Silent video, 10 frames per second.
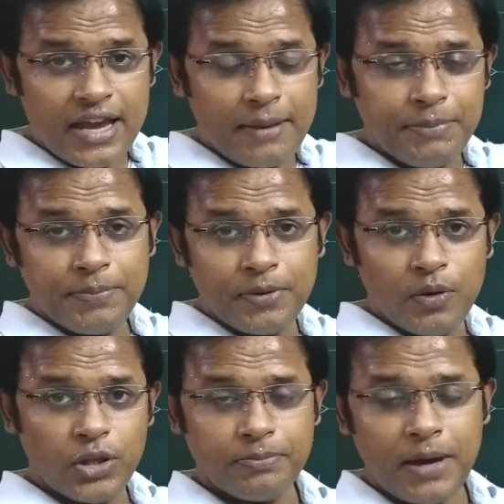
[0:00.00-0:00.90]
and people
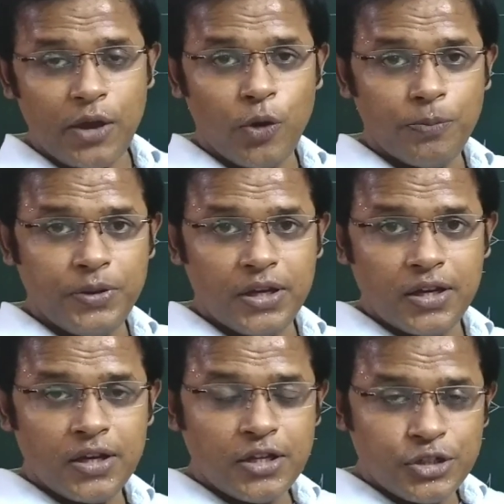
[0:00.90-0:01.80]
with
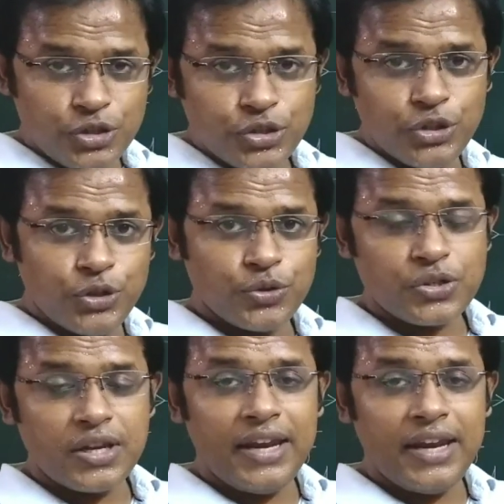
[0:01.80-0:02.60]
myopia do use